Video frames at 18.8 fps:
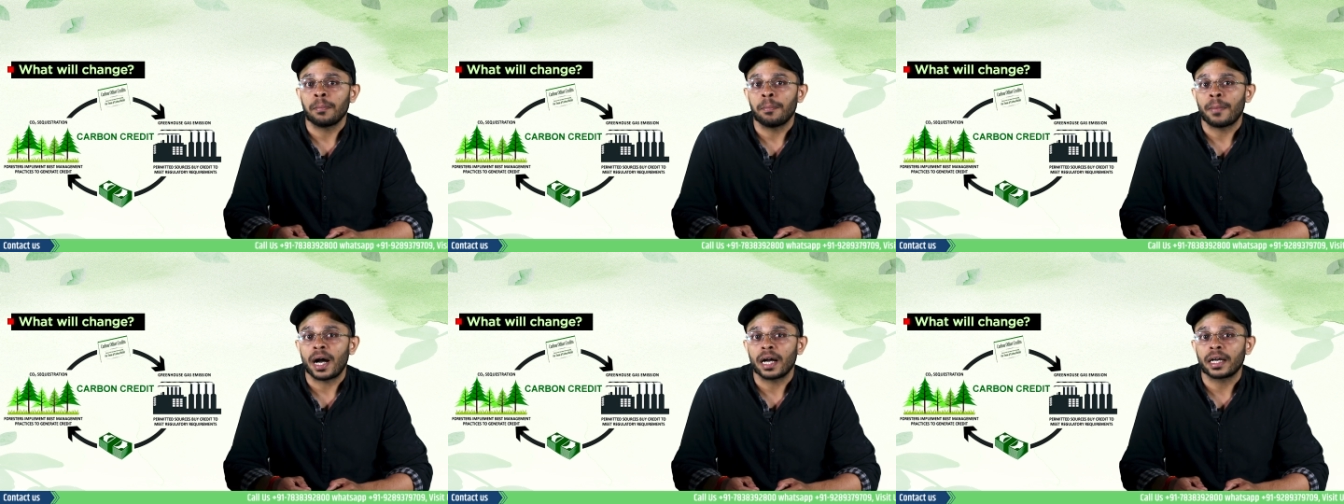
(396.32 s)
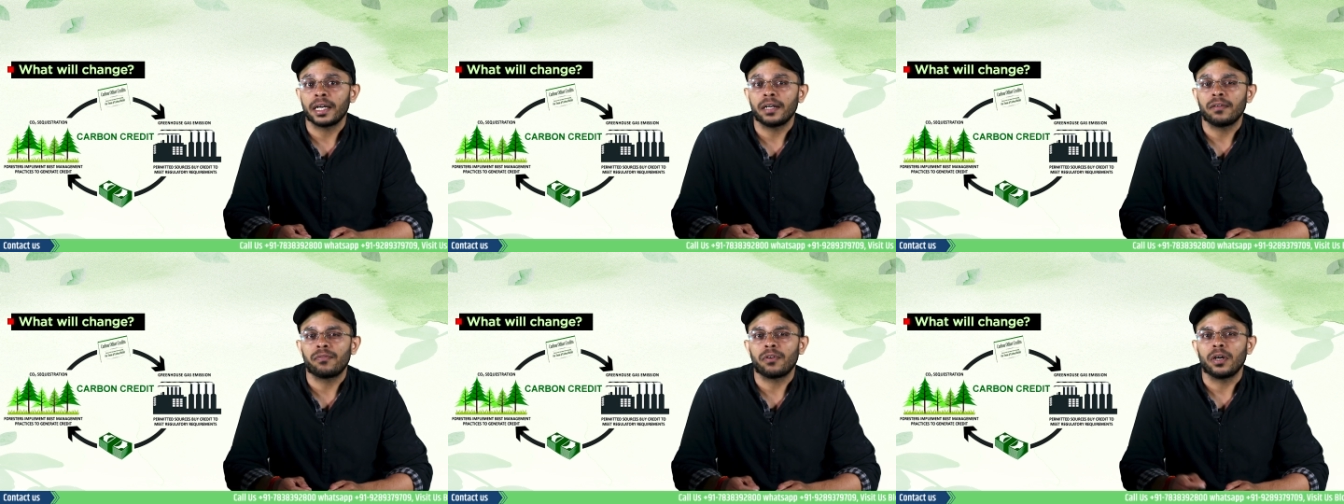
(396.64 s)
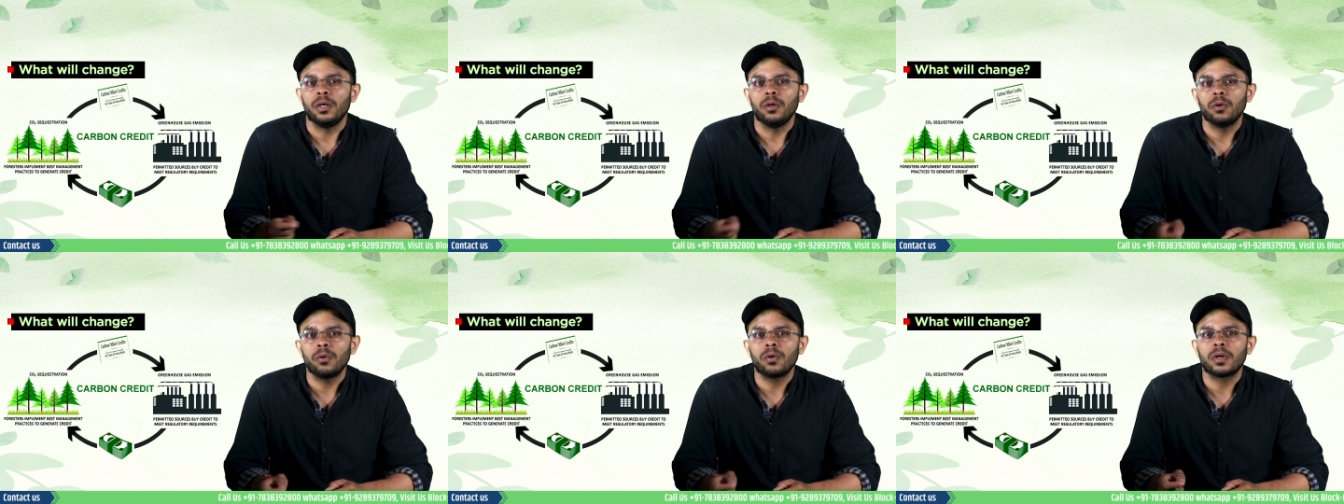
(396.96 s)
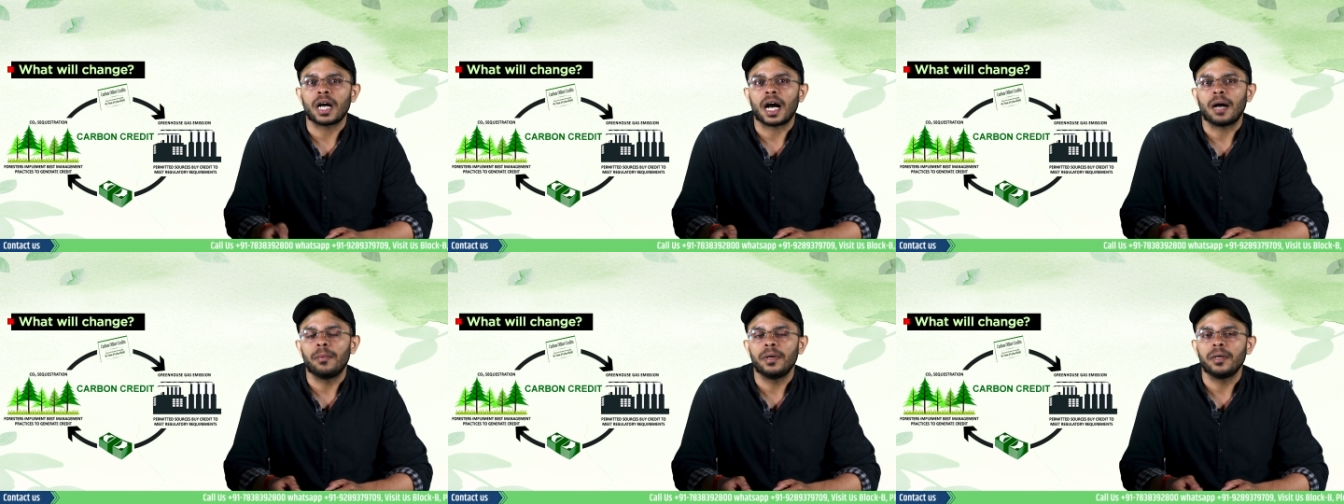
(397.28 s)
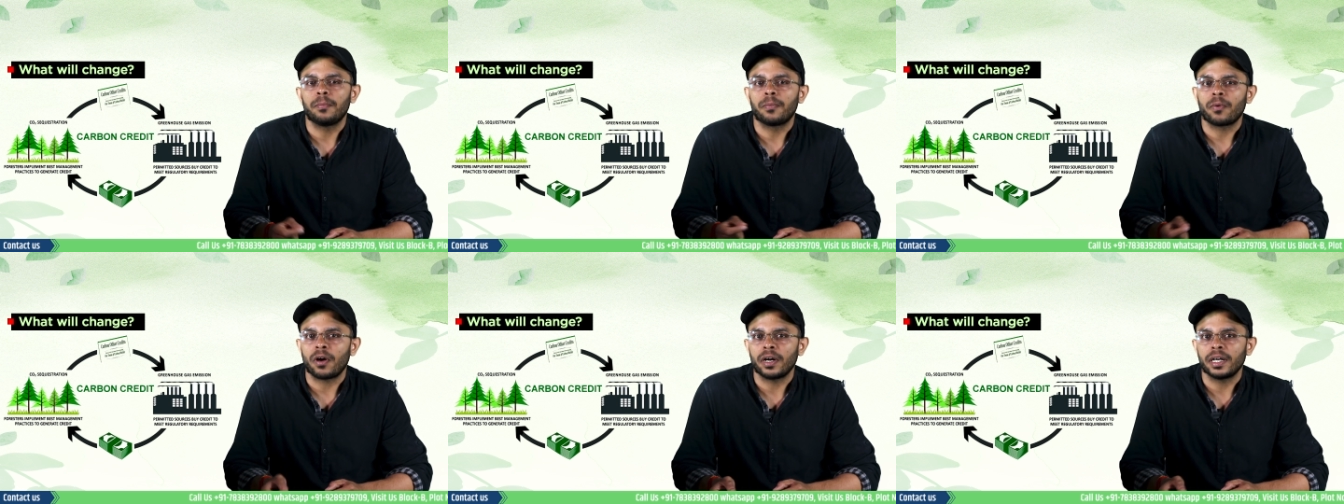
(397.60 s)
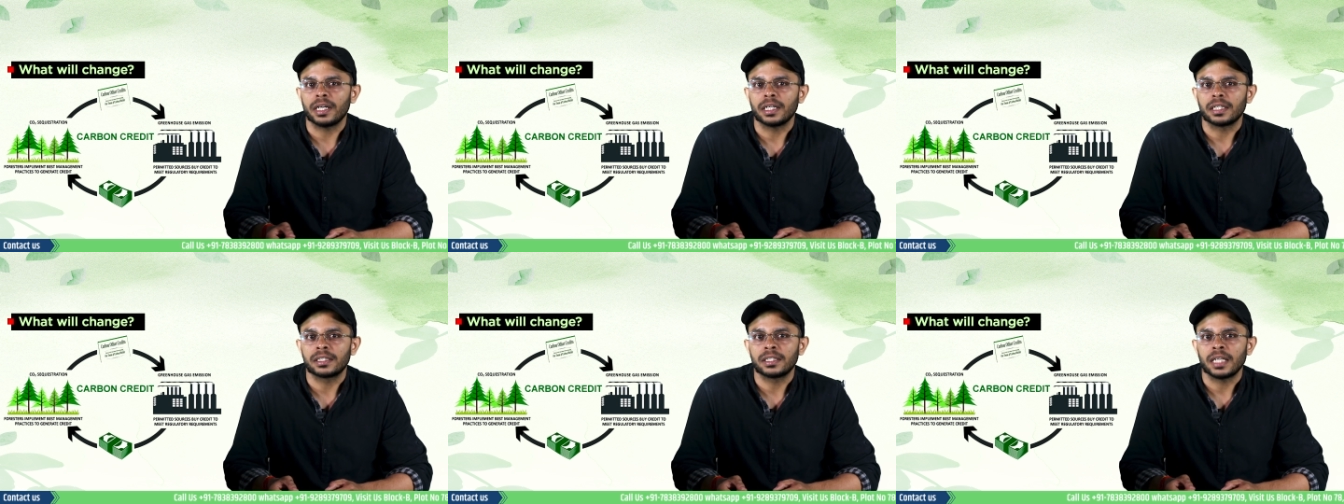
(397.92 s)
market for low carbon
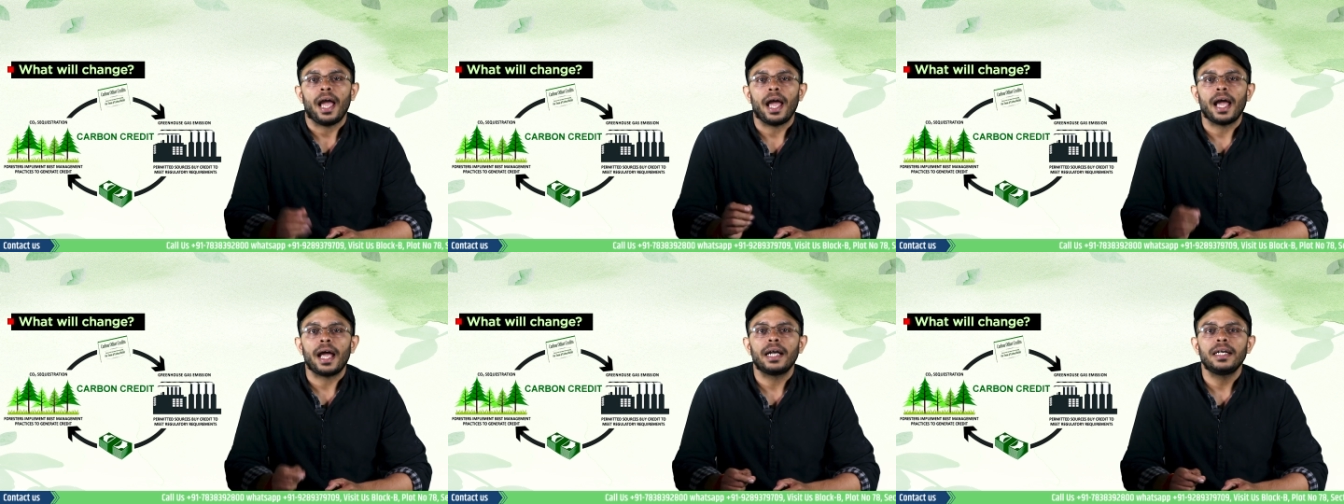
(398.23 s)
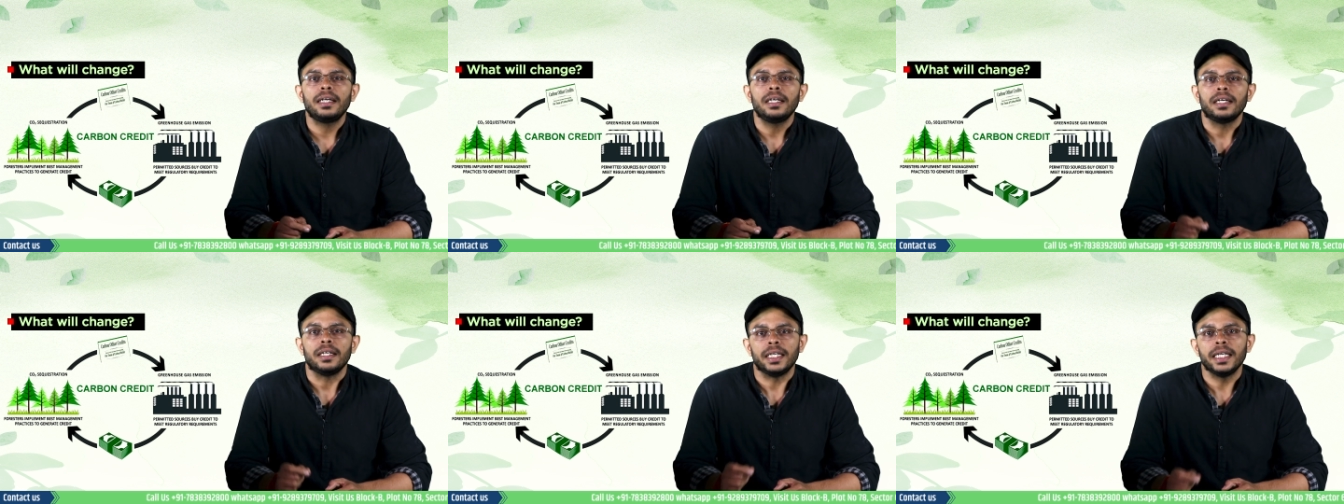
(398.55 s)
products and